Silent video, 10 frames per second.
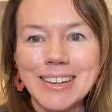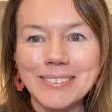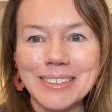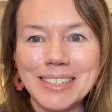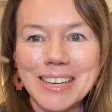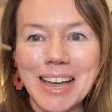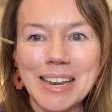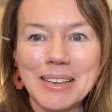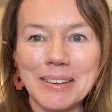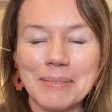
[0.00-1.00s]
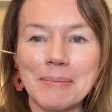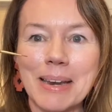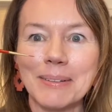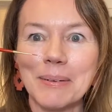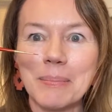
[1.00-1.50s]
Really tiny, I've
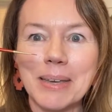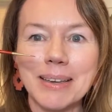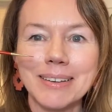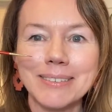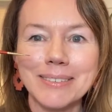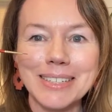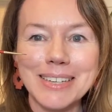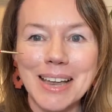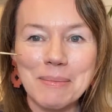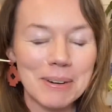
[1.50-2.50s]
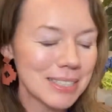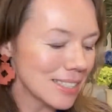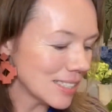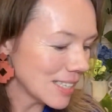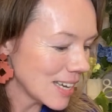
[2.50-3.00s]
made it look big, really tiny
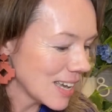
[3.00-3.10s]
brushes.